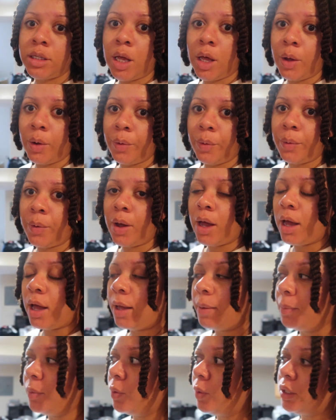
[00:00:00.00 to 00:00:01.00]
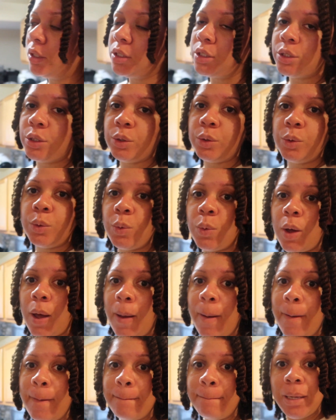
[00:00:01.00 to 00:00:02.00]
So I'm going to
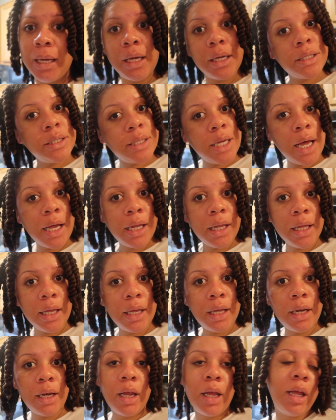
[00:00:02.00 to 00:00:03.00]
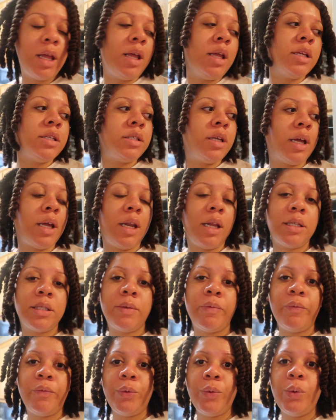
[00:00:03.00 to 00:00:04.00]
make a salad, stocking
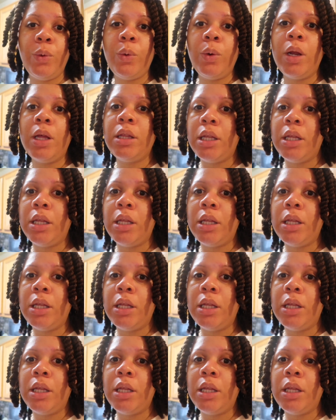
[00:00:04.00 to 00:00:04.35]
up some food,